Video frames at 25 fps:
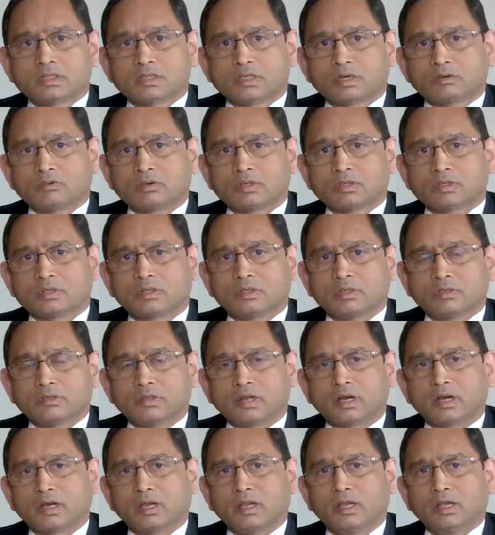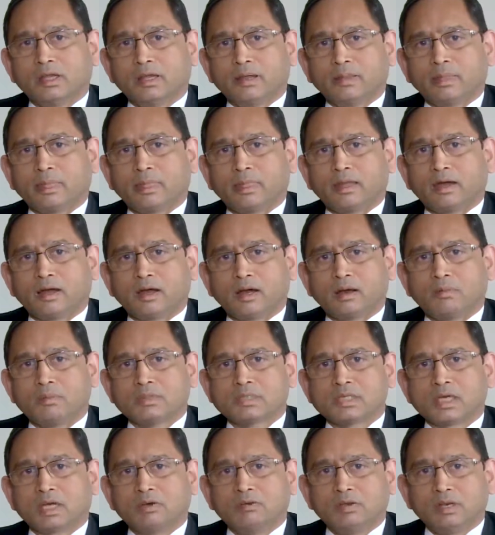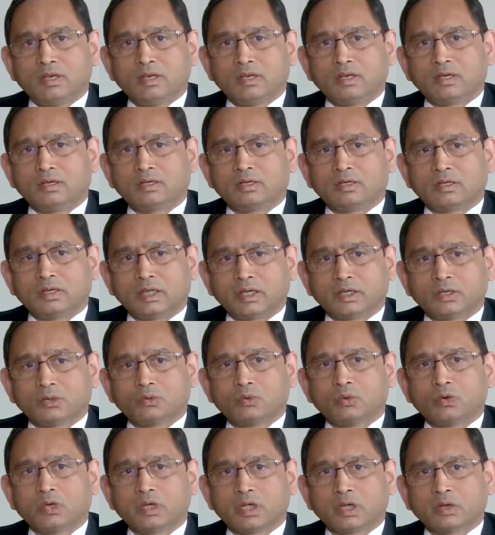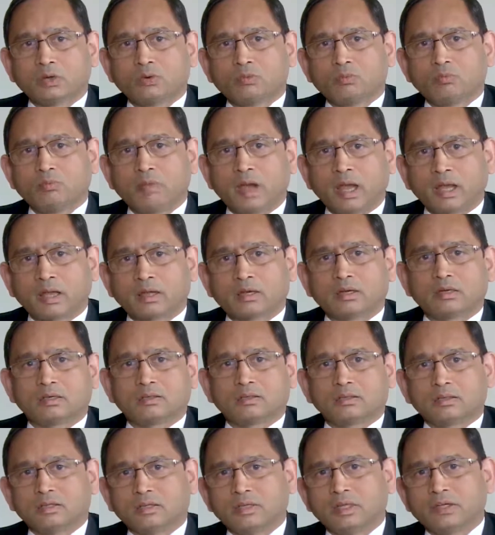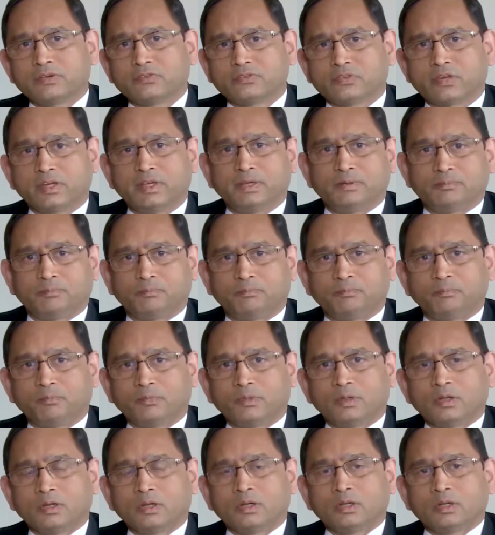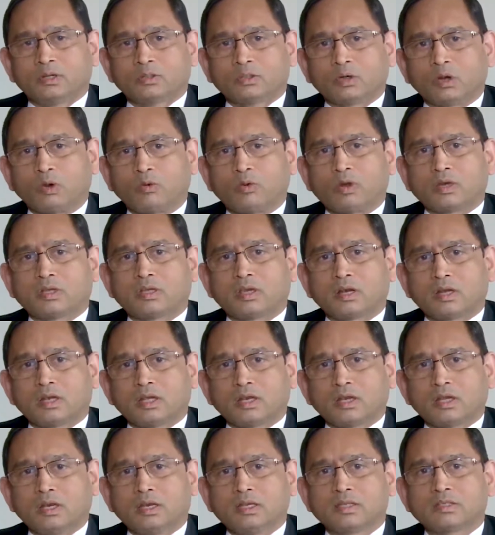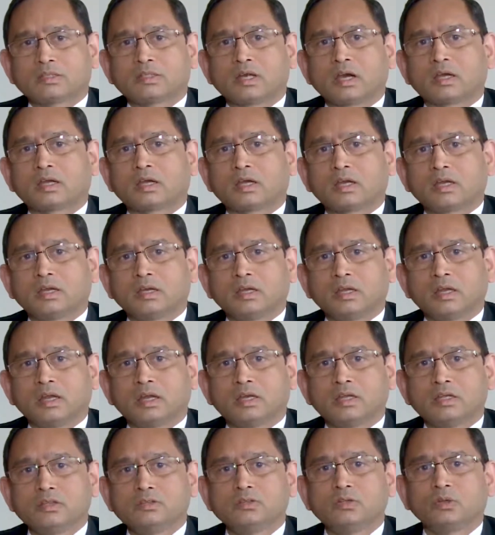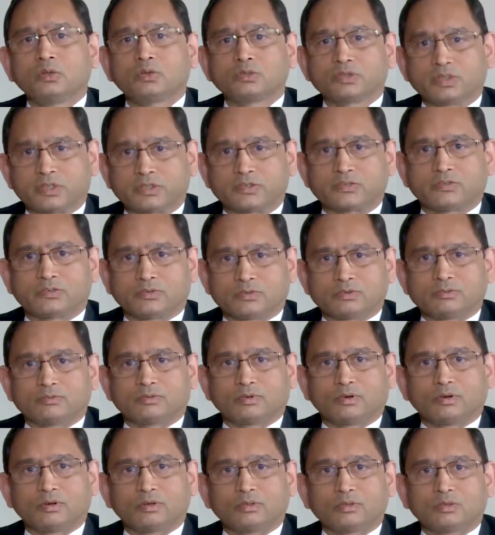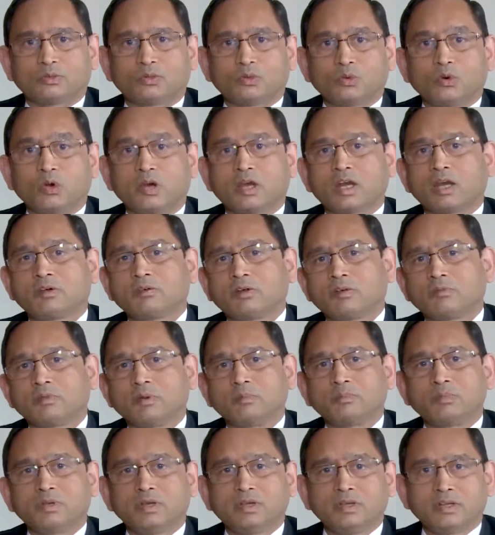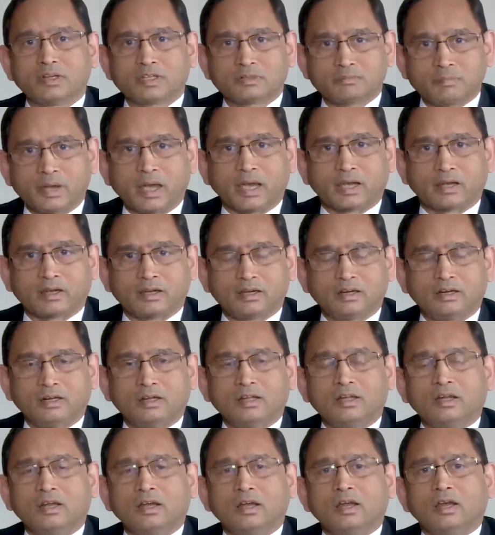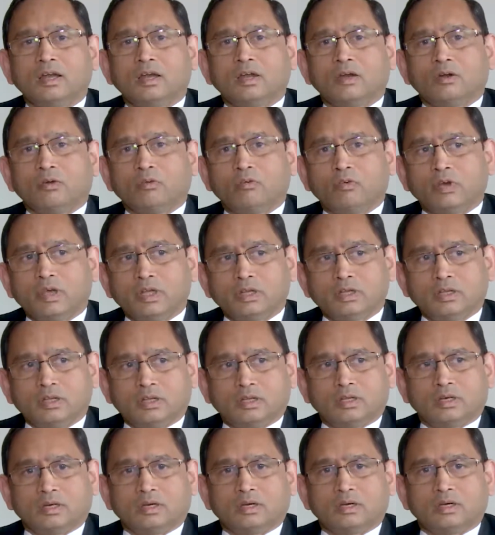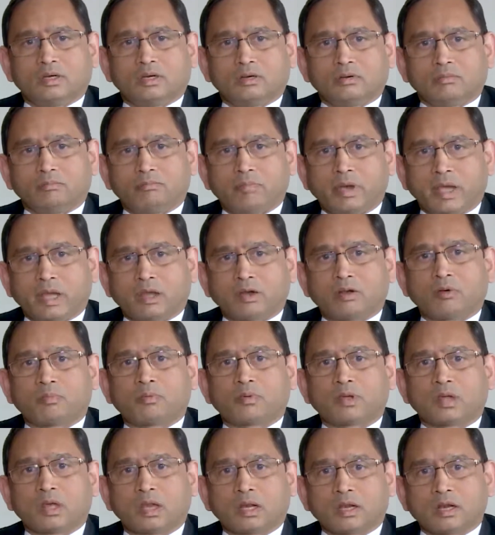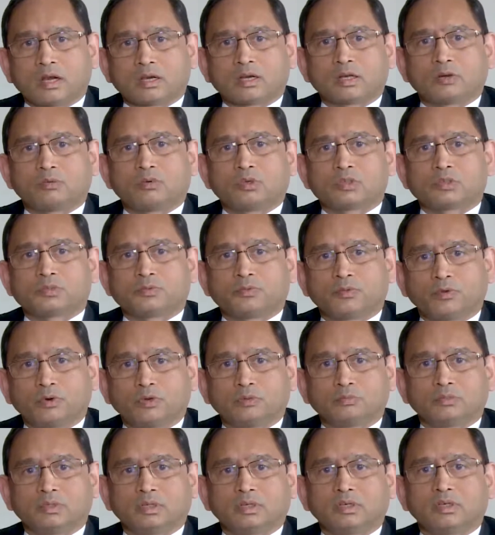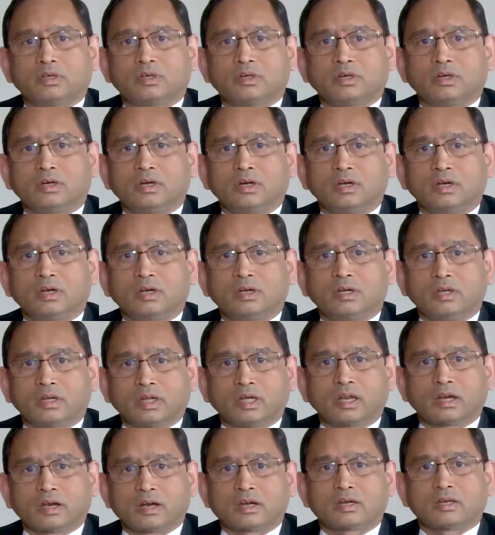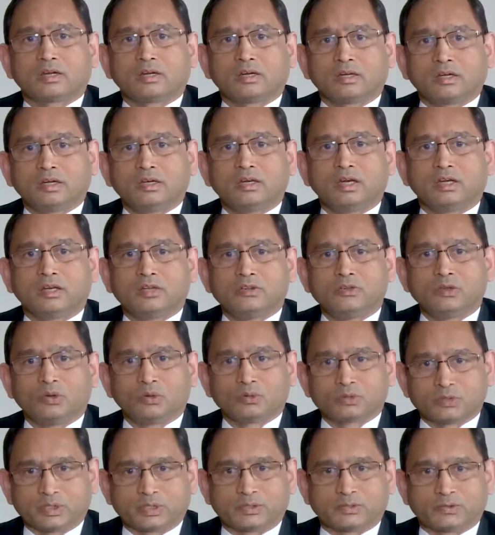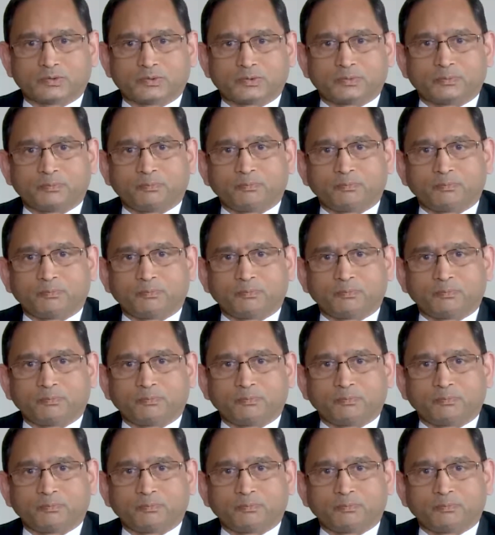our journey, I will like to take you back in history. So our journey really started in 1806, 215 years back, when Bank of Calcutta was formed in Calcutta in 1806.